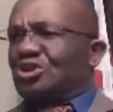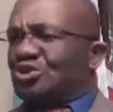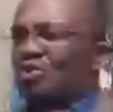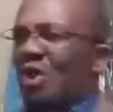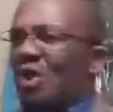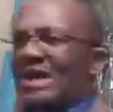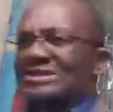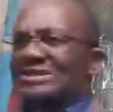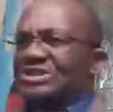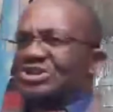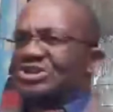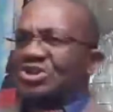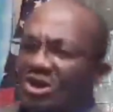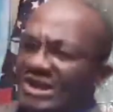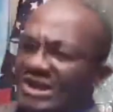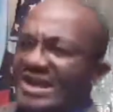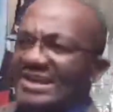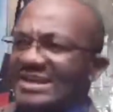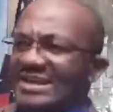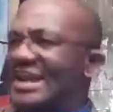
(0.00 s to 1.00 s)
just go and
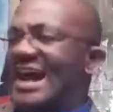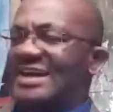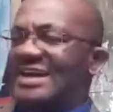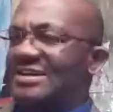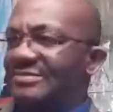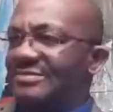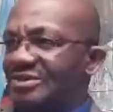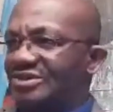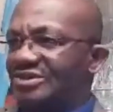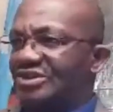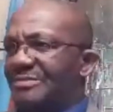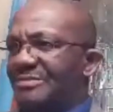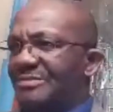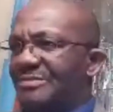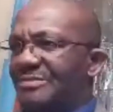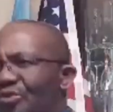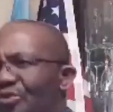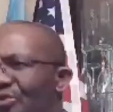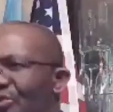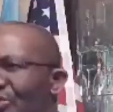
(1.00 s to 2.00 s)
slaughter any animals,
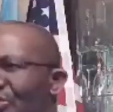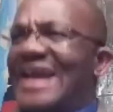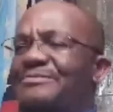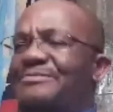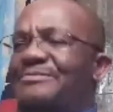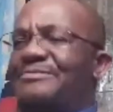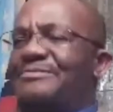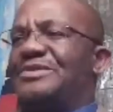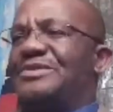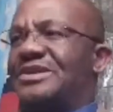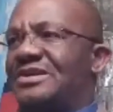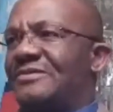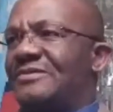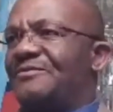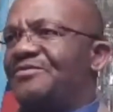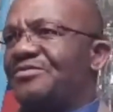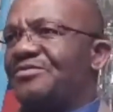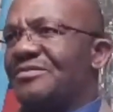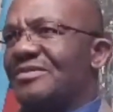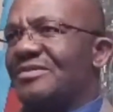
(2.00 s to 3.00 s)
because
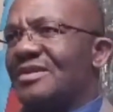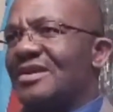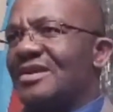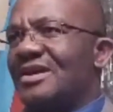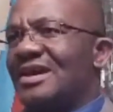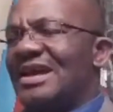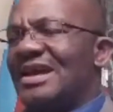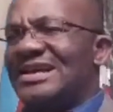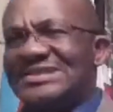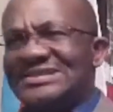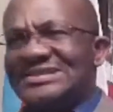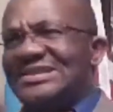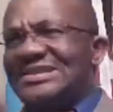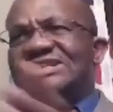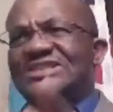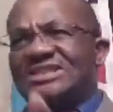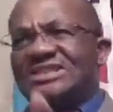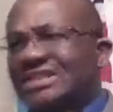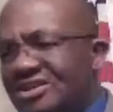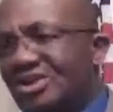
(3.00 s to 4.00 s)
it is a
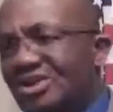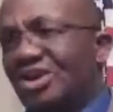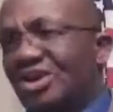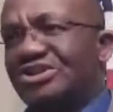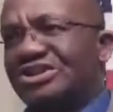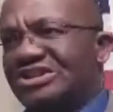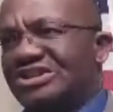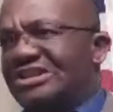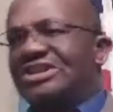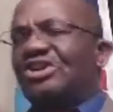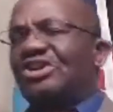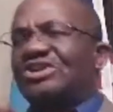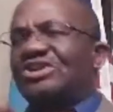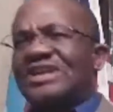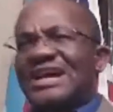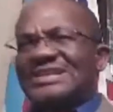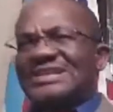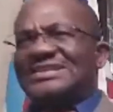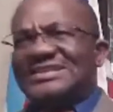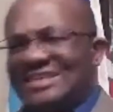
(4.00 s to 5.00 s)
serious,
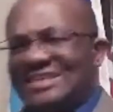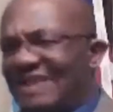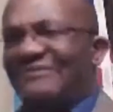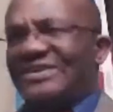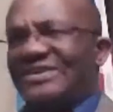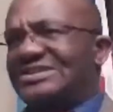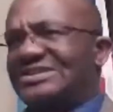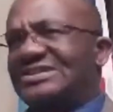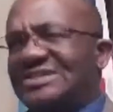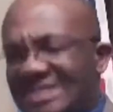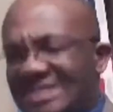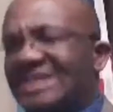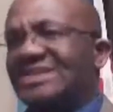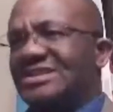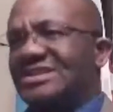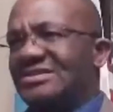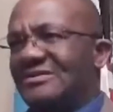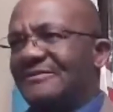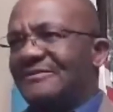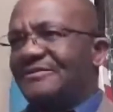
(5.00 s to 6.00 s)

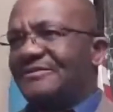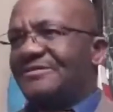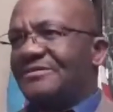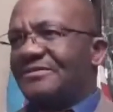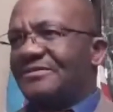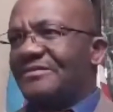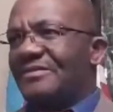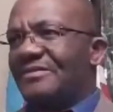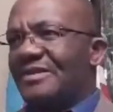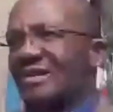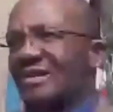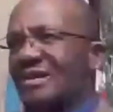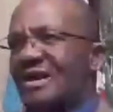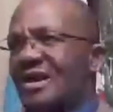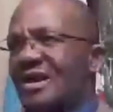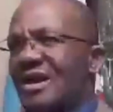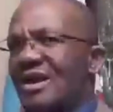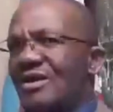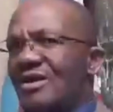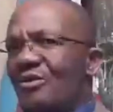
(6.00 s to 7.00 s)
devastating
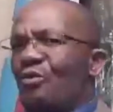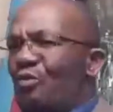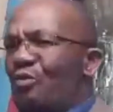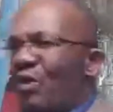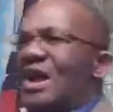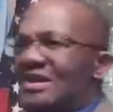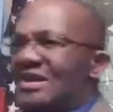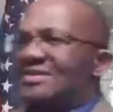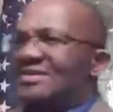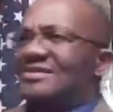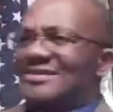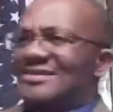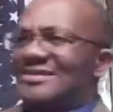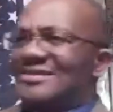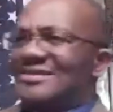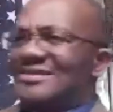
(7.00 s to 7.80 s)
when